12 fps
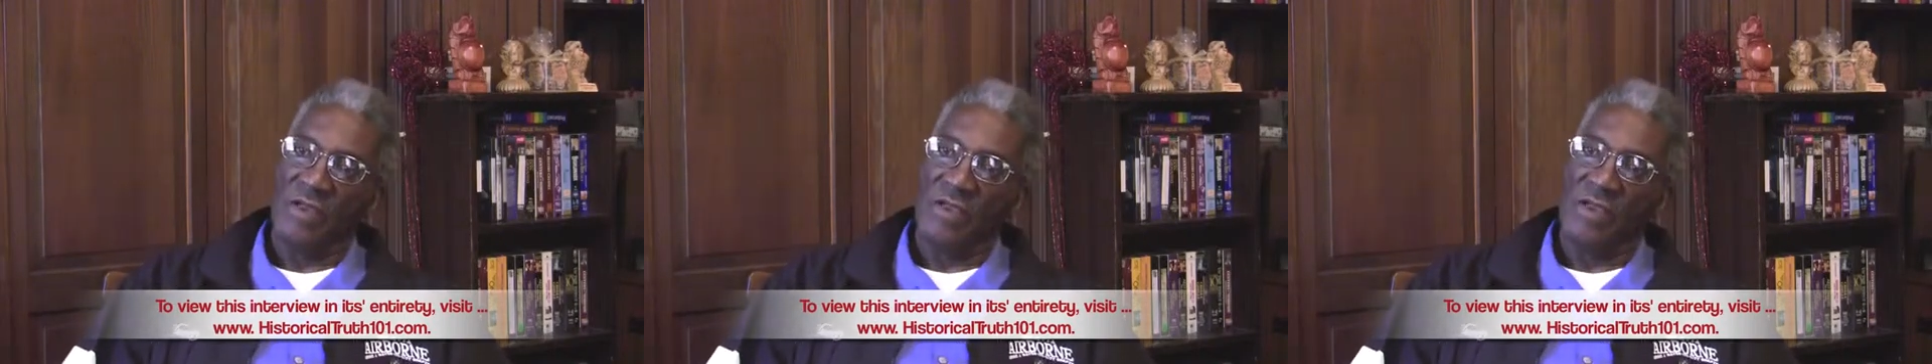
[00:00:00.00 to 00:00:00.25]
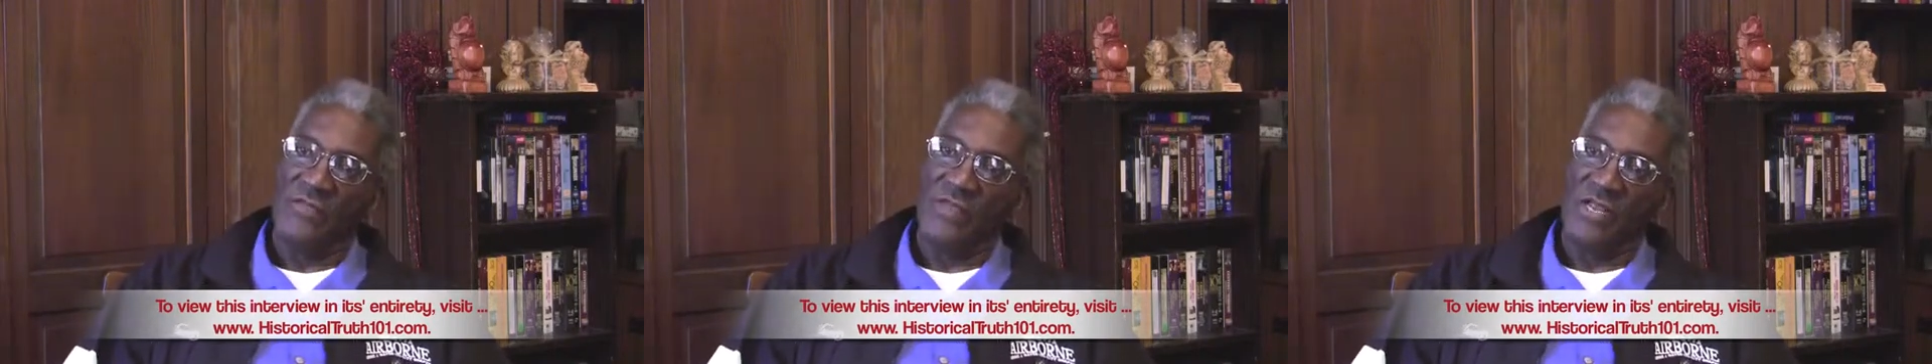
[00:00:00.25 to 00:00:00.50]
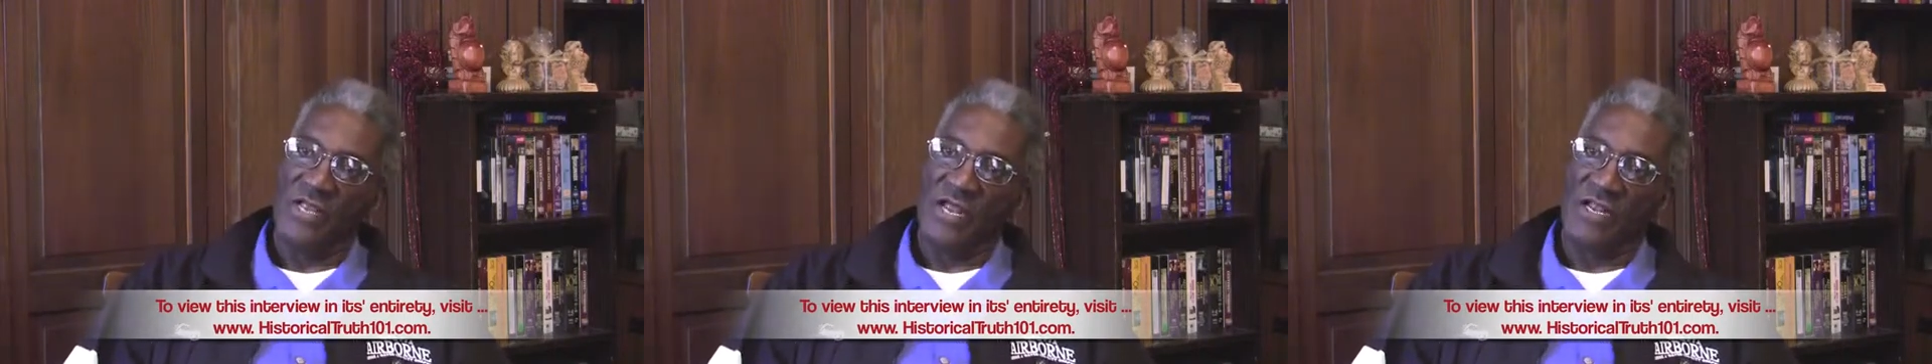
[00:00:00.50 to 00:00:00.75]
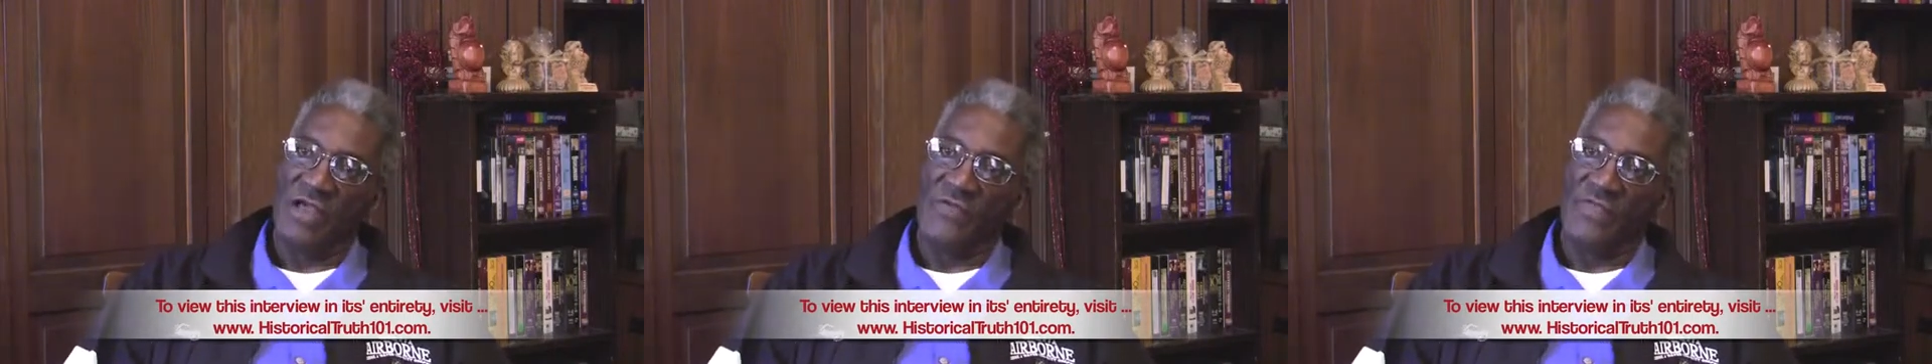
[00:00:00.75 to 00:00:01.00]
And then I
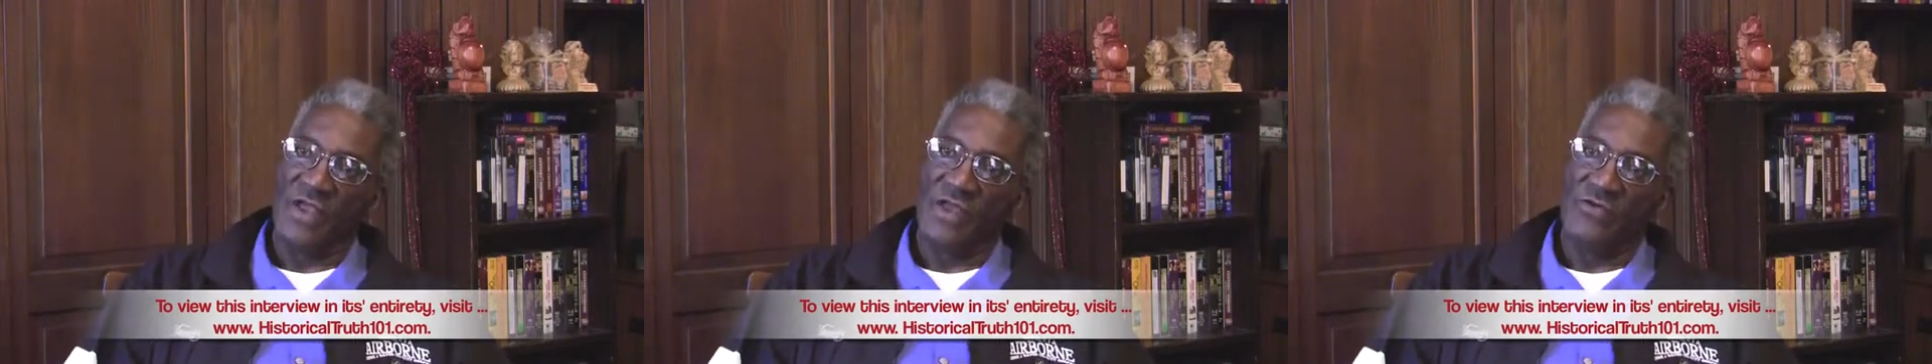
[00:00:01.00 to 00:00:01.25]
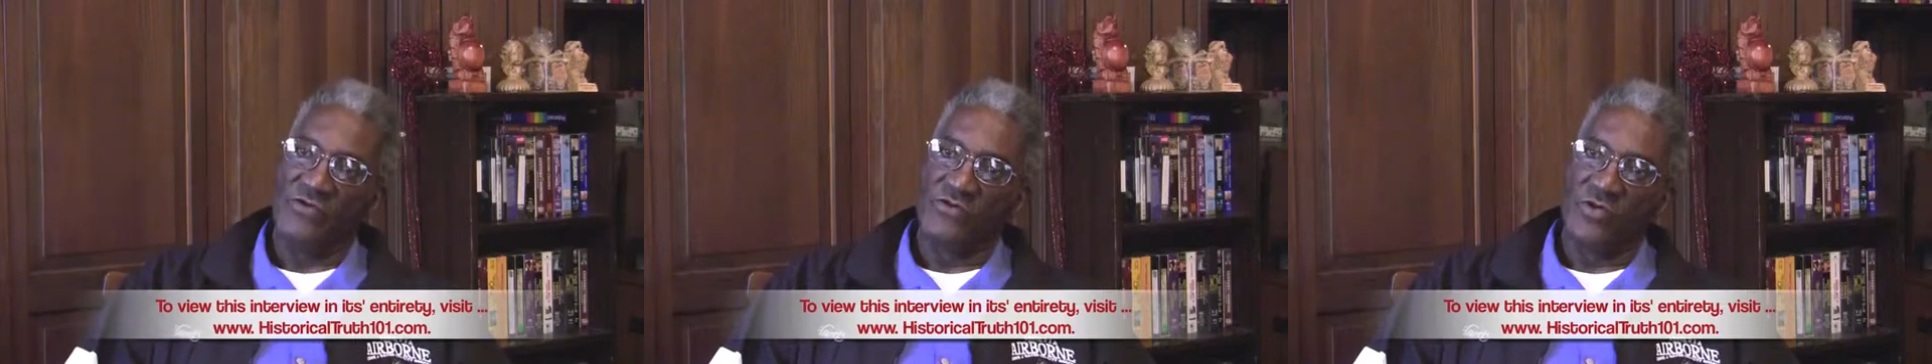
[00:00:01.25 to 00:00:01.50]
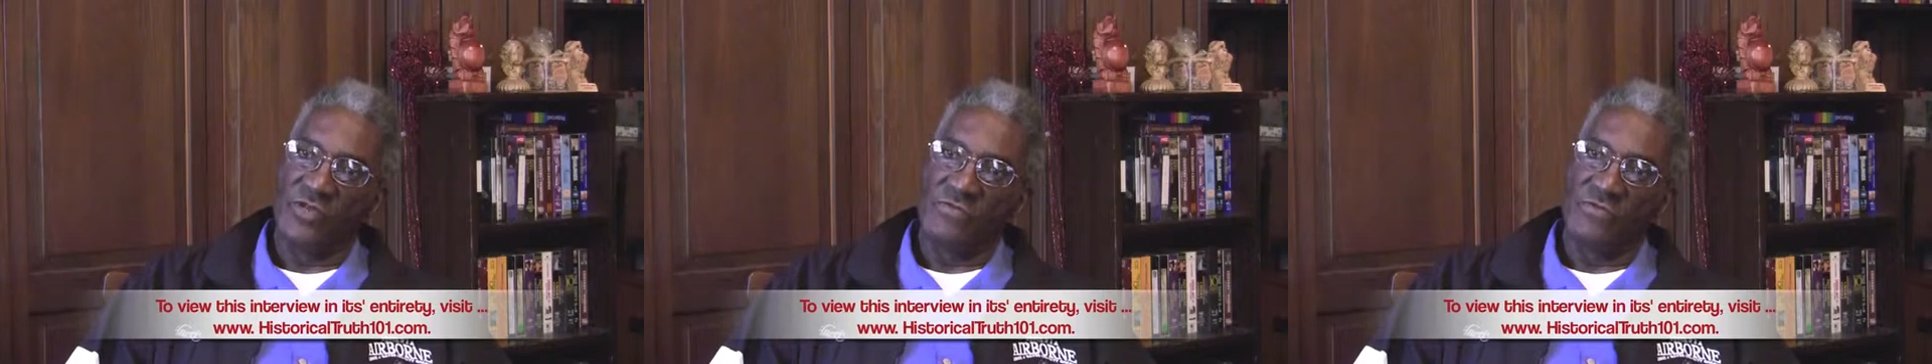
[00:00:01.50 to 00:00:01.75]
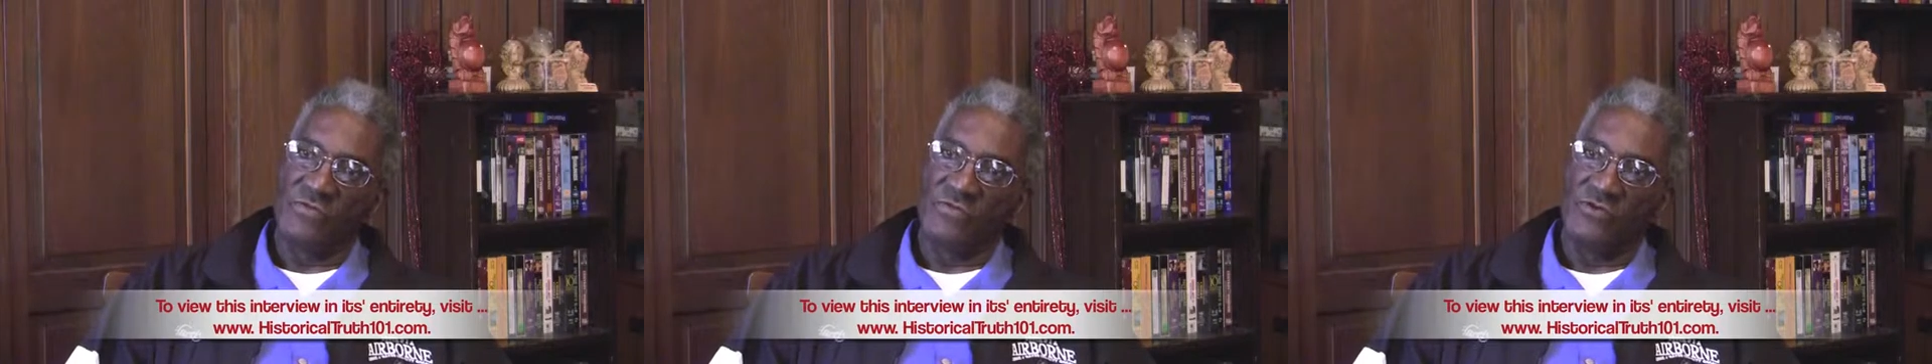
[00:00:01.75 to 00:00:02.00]
left there and
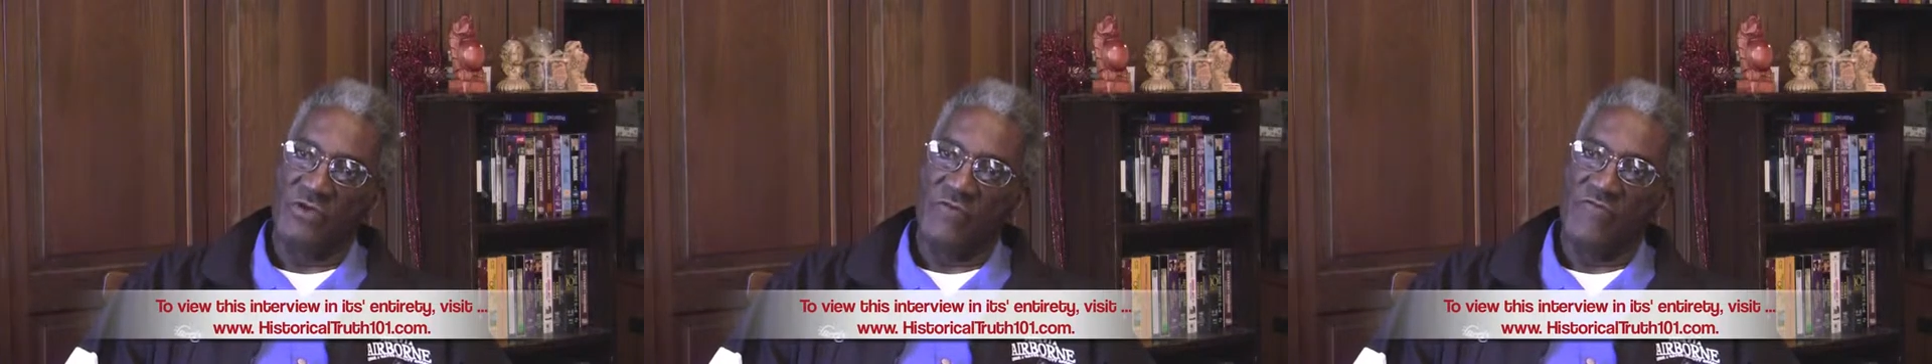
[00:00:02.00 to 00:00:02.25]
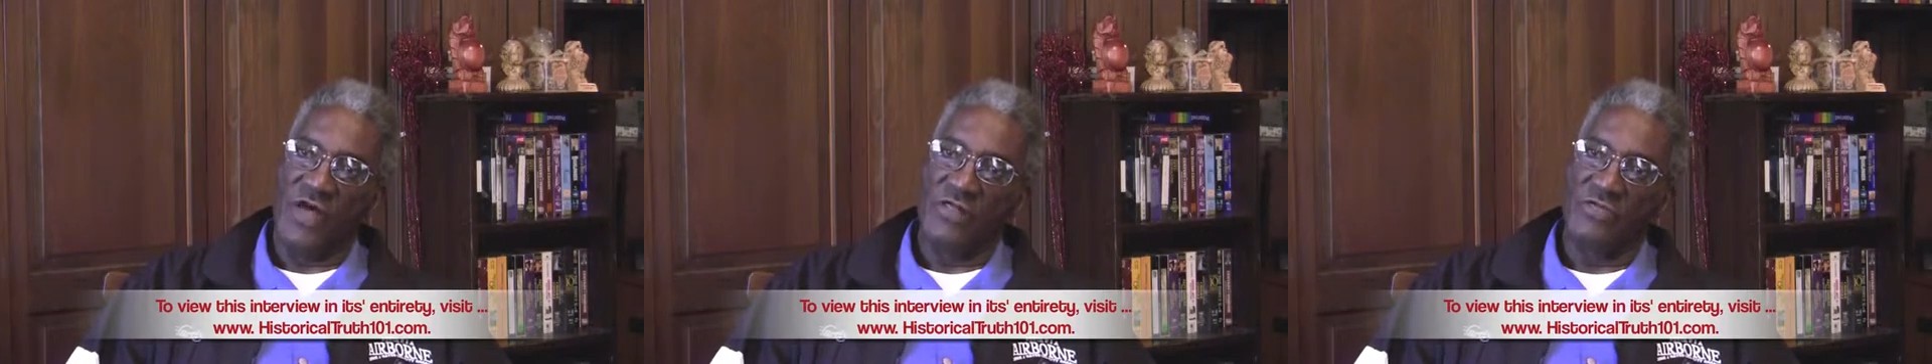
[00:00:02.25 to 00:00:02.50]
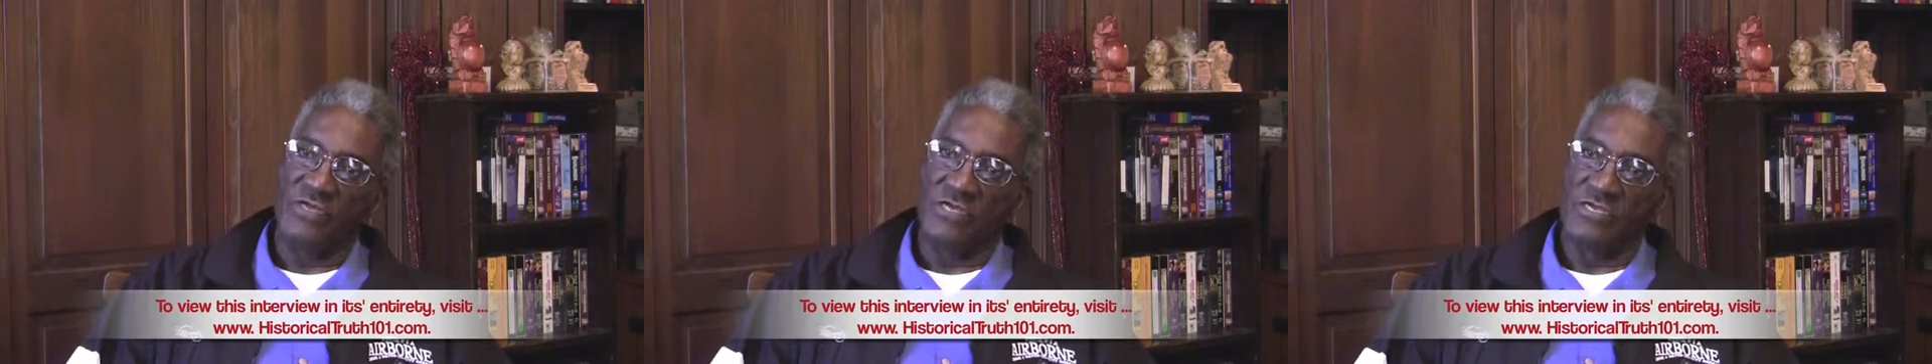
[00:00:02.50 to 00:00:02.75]
volunteered